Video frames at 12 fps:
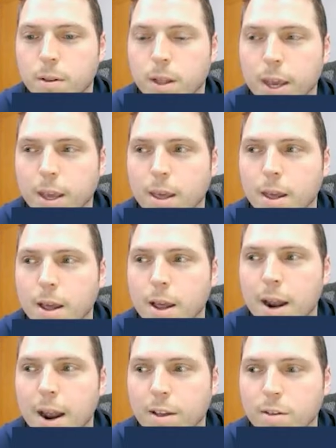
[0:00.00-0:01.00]
Like,
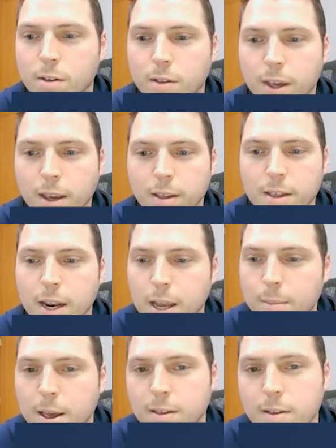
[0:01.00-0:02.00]
not just like sending a
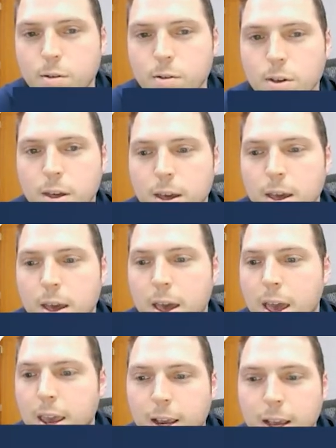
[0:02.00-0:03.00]
message,
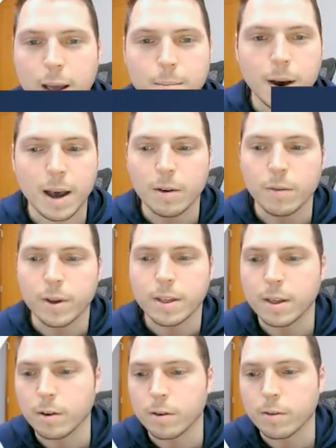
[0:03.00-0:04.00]
hey, can I buy and
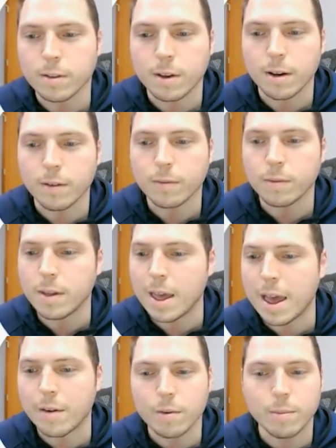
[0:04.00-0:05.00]
resell your stuff?
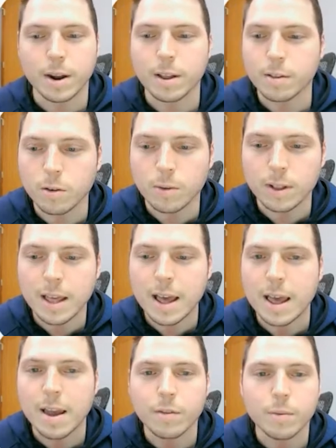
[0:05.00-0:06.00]
Everybody's doing
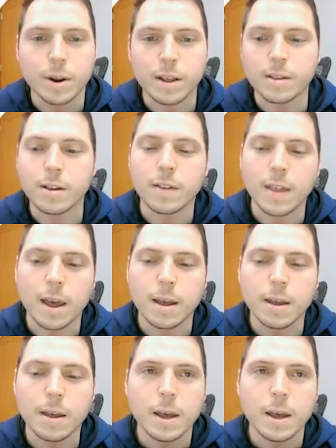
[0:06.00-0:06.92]
that. Everybody's done that.